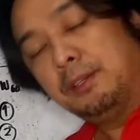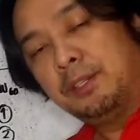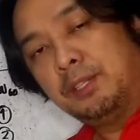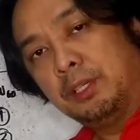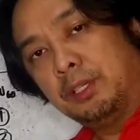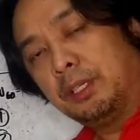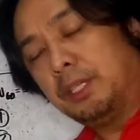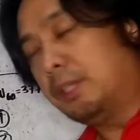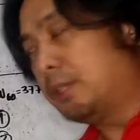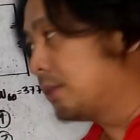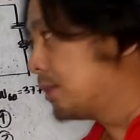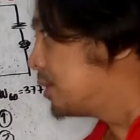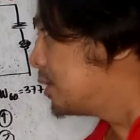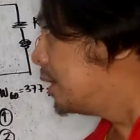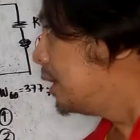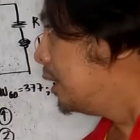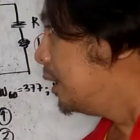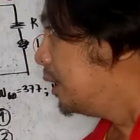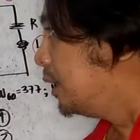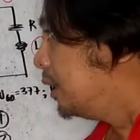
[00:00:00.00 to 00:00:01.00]
circuits.
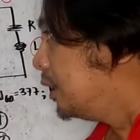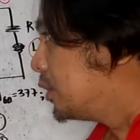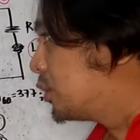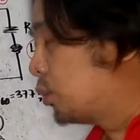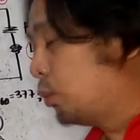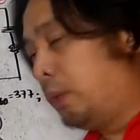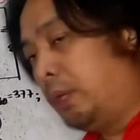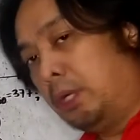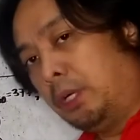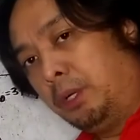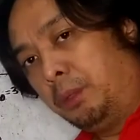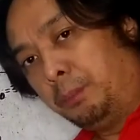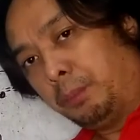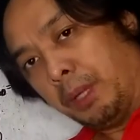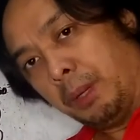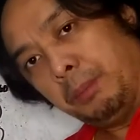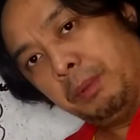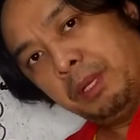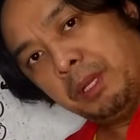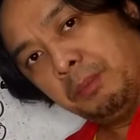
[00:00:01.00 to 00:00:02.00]
So we are in
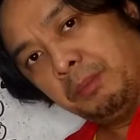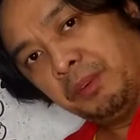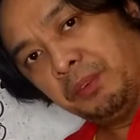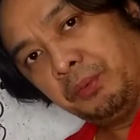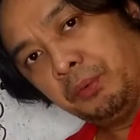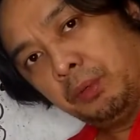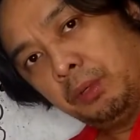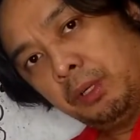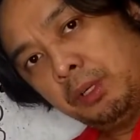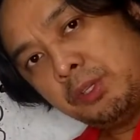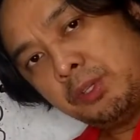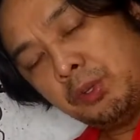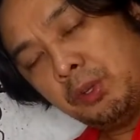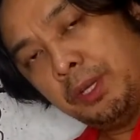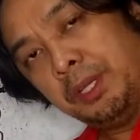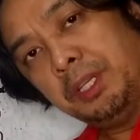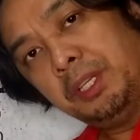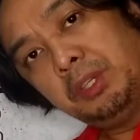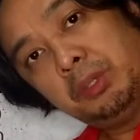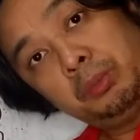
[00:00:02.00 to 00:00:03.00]
problem number 4 so
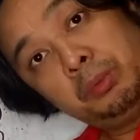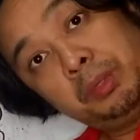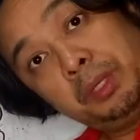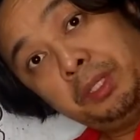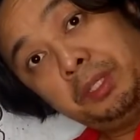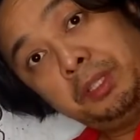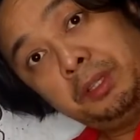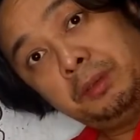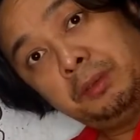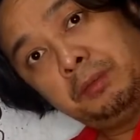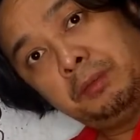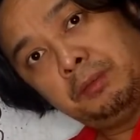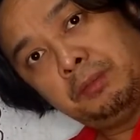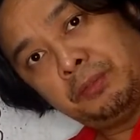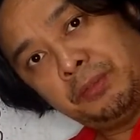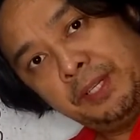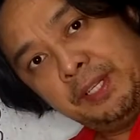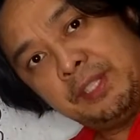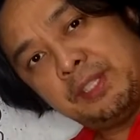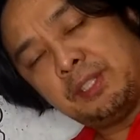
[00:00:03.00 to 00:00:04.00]
I need to read it
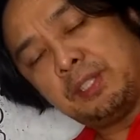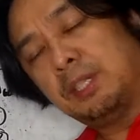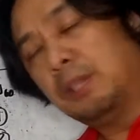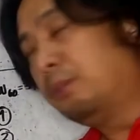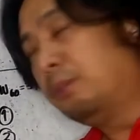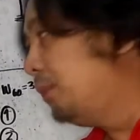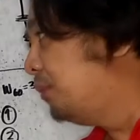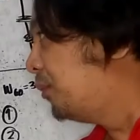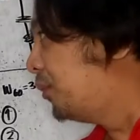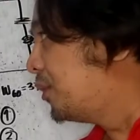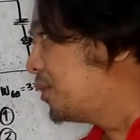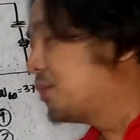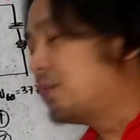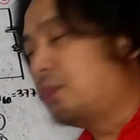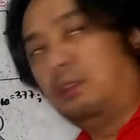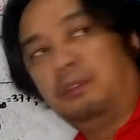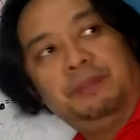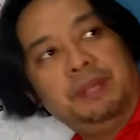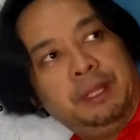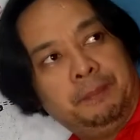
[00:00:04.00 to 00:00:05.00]
first before
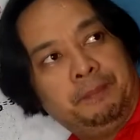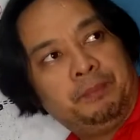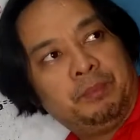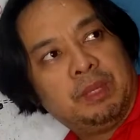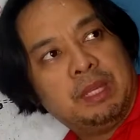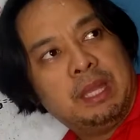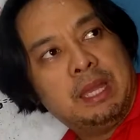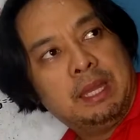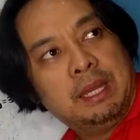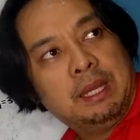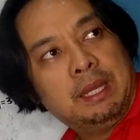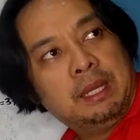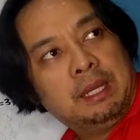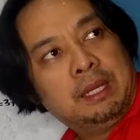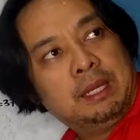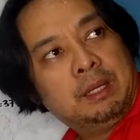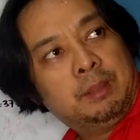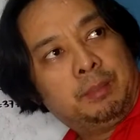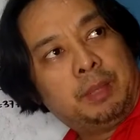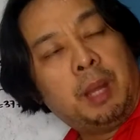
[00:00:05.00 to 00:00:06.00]
solving.
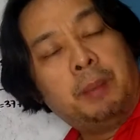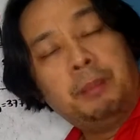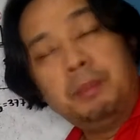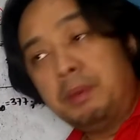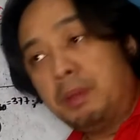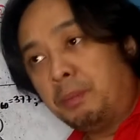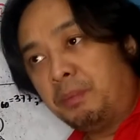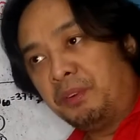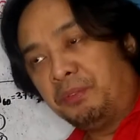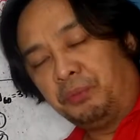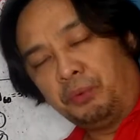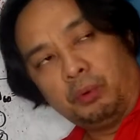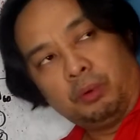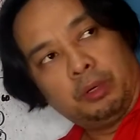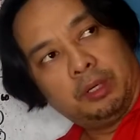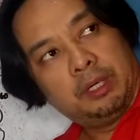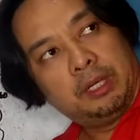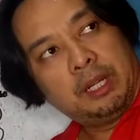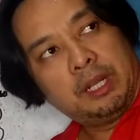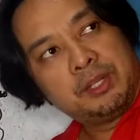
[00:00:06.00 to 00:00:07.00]
Problem number
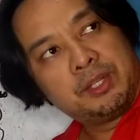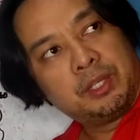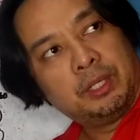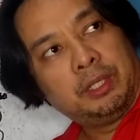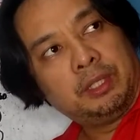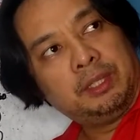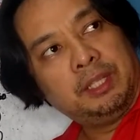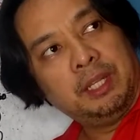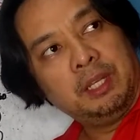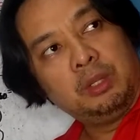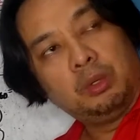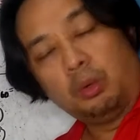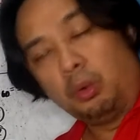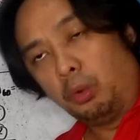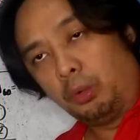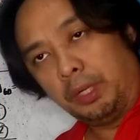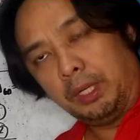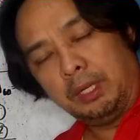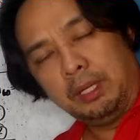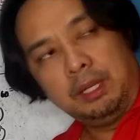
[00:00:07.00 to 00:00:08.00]
4 a certain
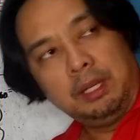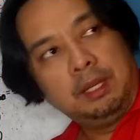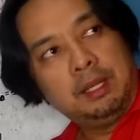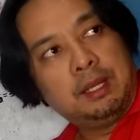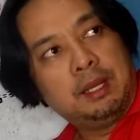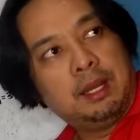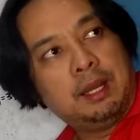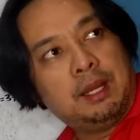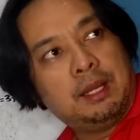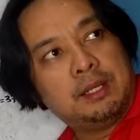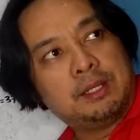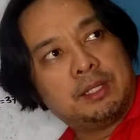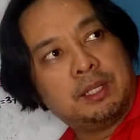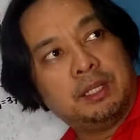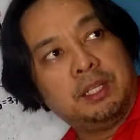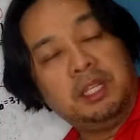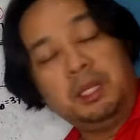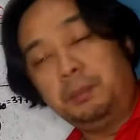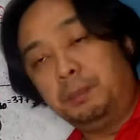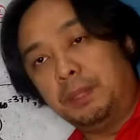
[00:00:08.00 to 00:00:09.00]
coil has an
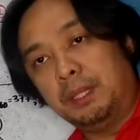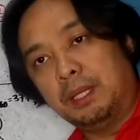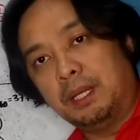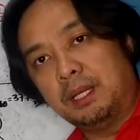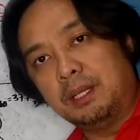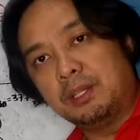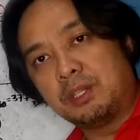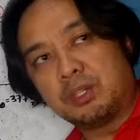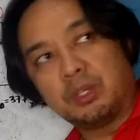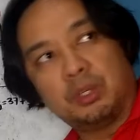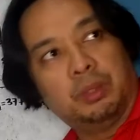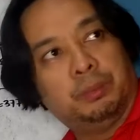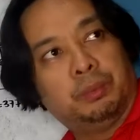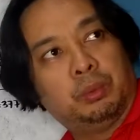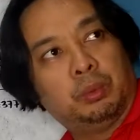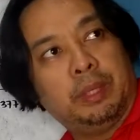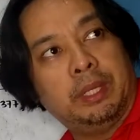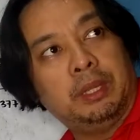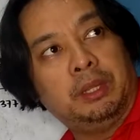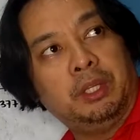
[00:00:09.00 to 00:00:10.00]
impedance of
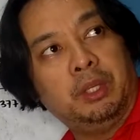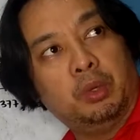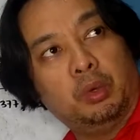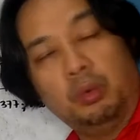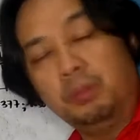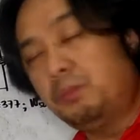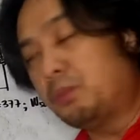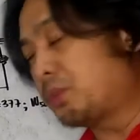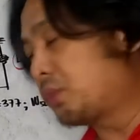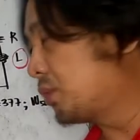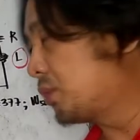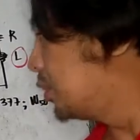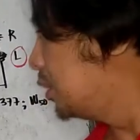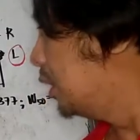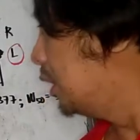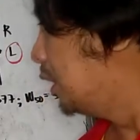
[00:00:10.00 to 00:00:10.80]
20 ohms